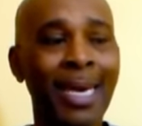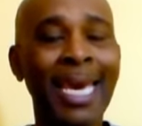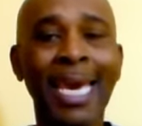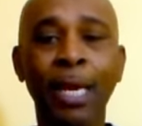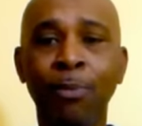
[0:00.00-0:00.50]

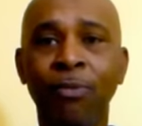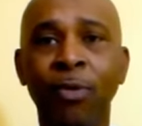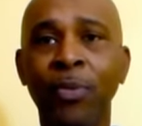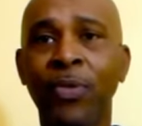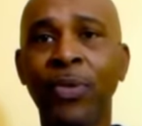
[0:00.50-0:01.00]
came
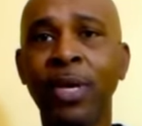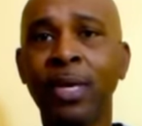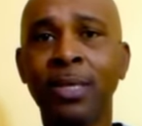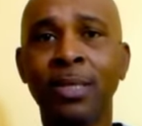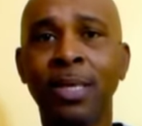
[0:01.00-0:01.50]
from the
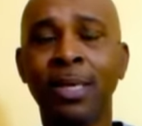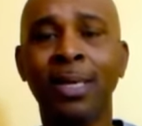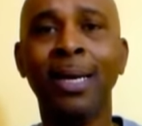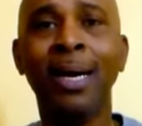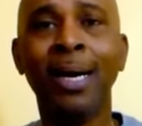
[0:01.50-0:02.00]
things
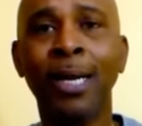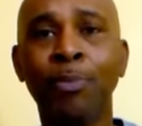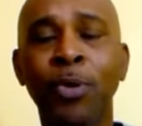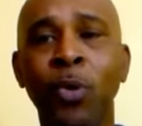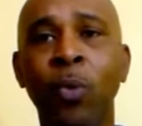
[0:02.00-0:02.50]
that God
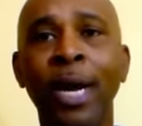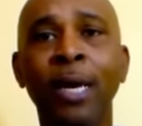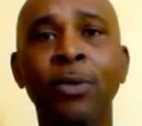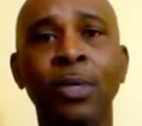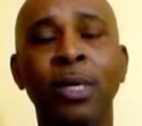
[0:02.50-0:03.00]
had put
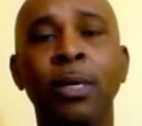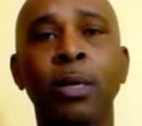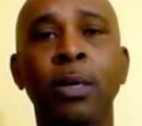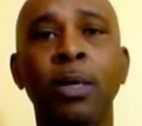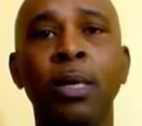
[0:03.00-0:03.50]
around
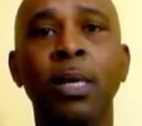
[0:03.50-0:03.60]
her